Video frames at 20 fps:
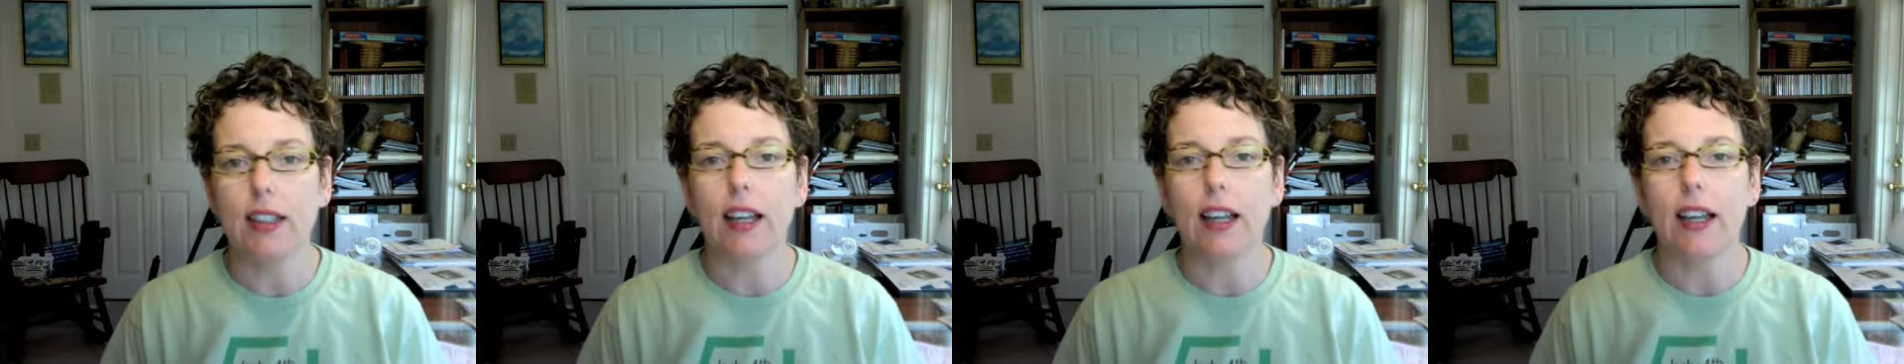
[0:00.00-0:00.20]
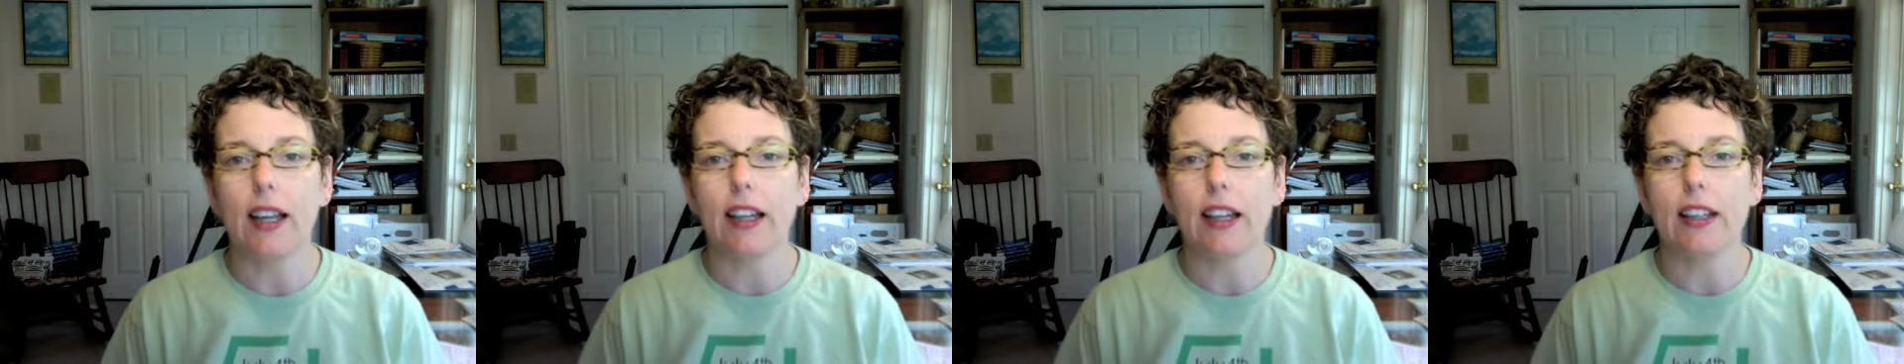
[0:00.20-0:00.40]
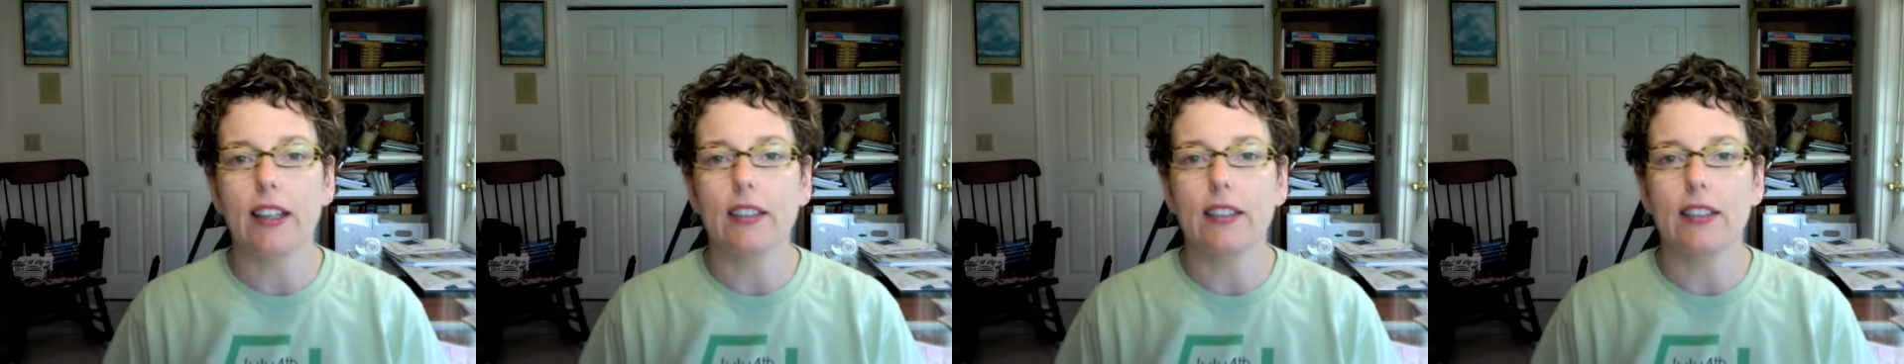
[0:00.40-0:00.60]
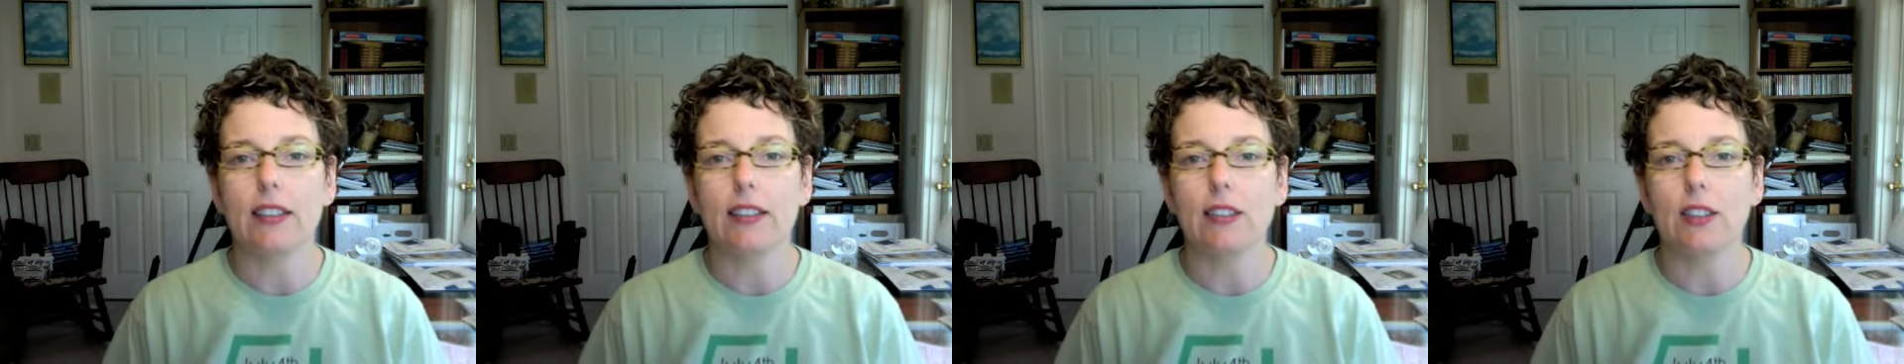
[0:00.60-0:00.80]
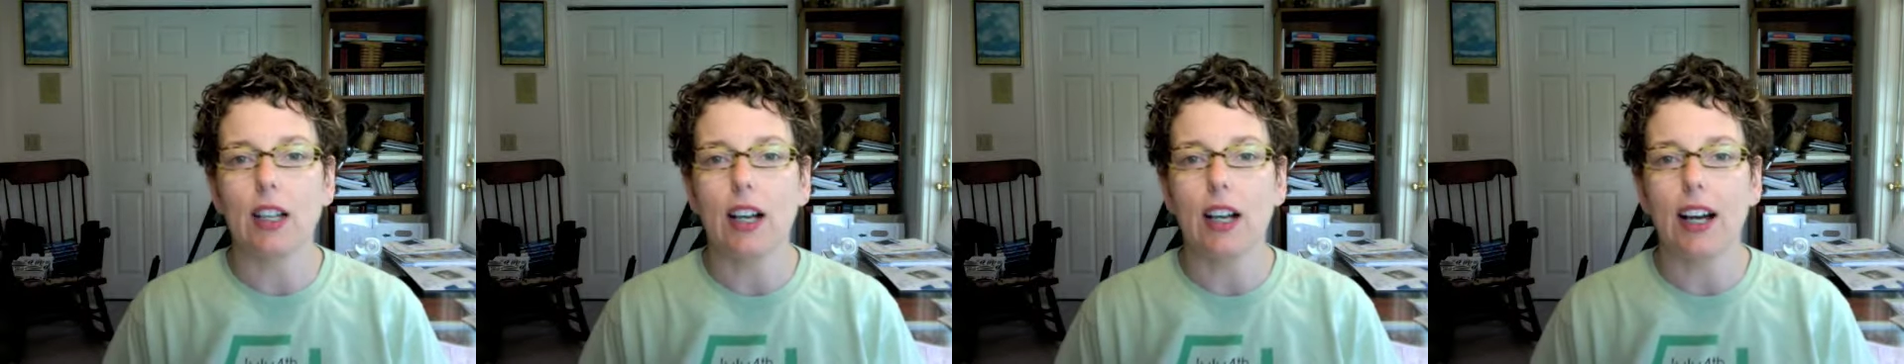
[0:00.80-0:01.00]

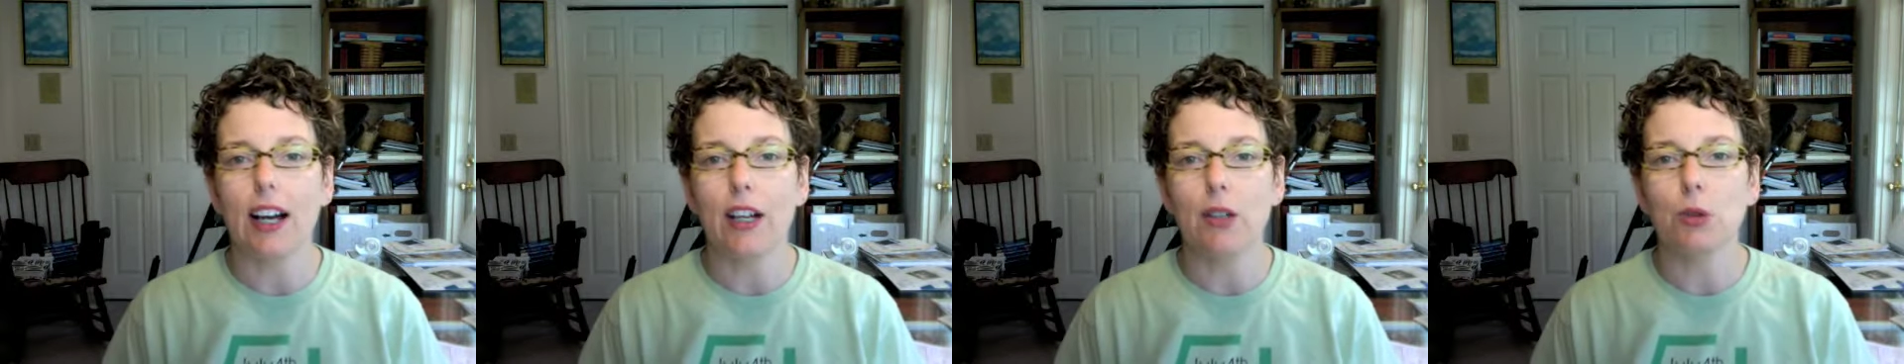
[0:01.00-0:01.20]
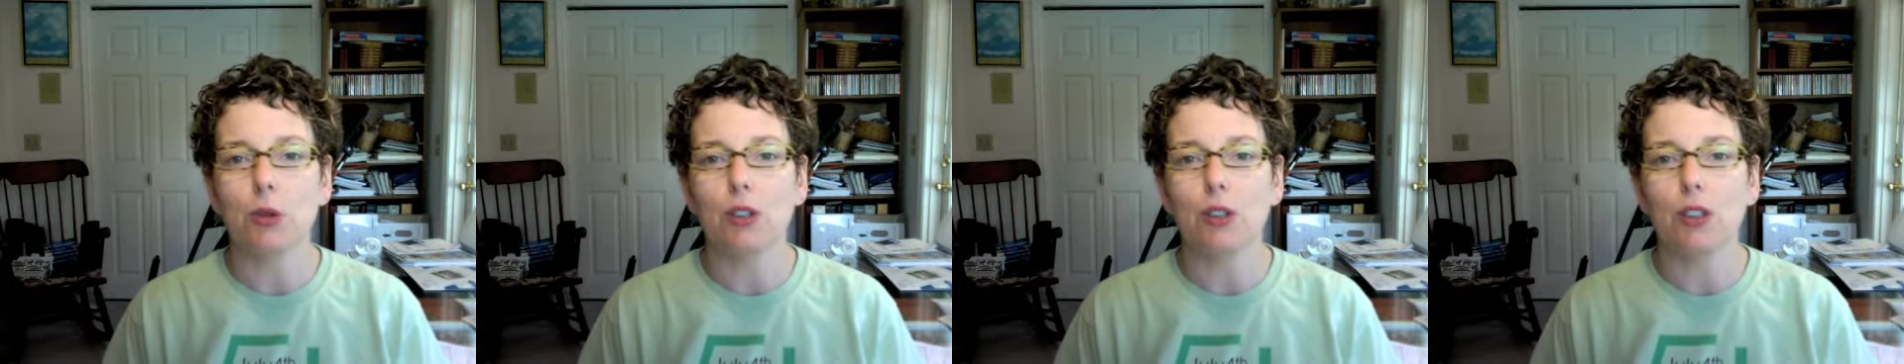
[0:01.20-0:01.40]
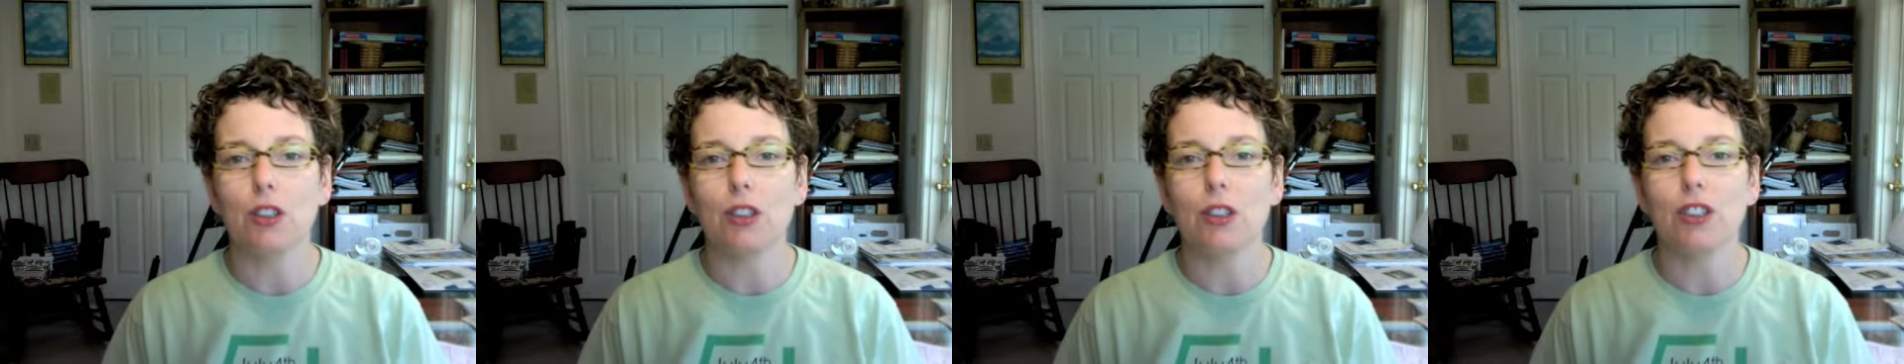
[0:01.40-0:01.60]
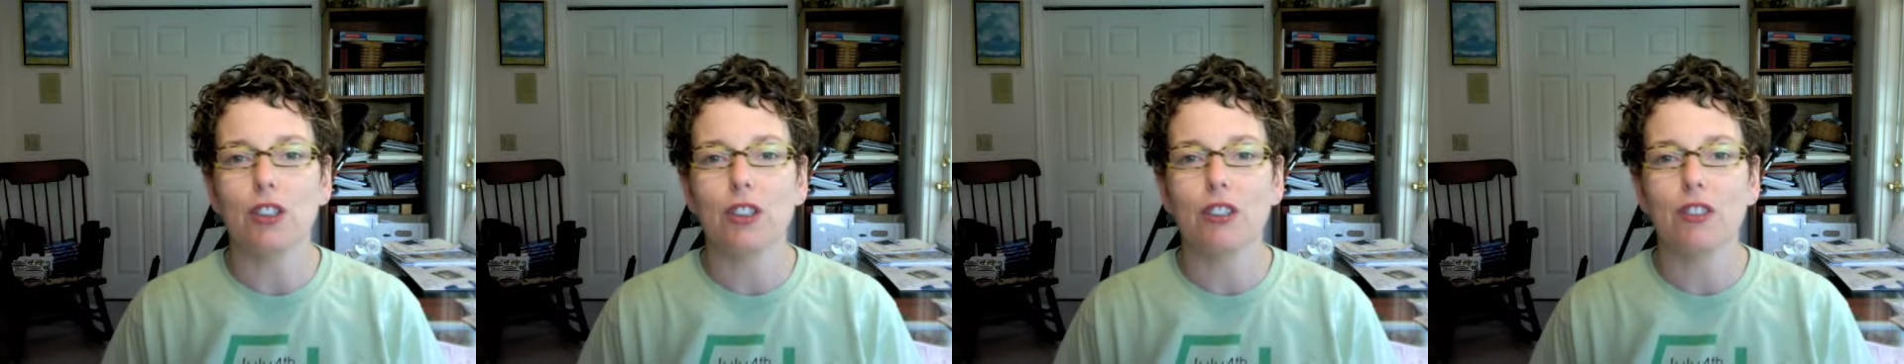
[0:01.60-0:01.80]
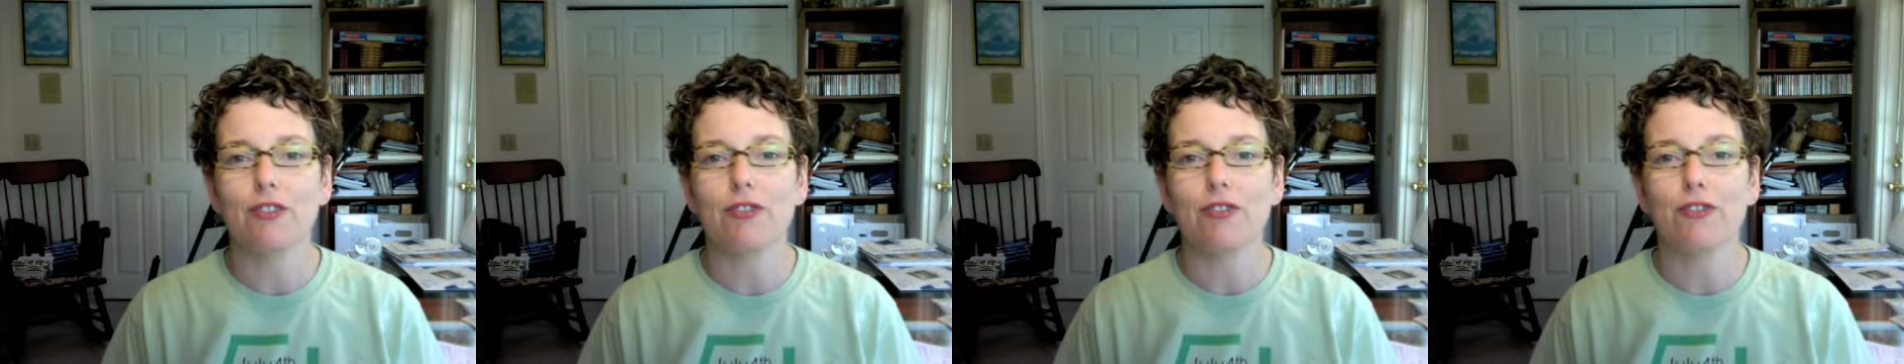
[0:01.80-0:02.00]
and I will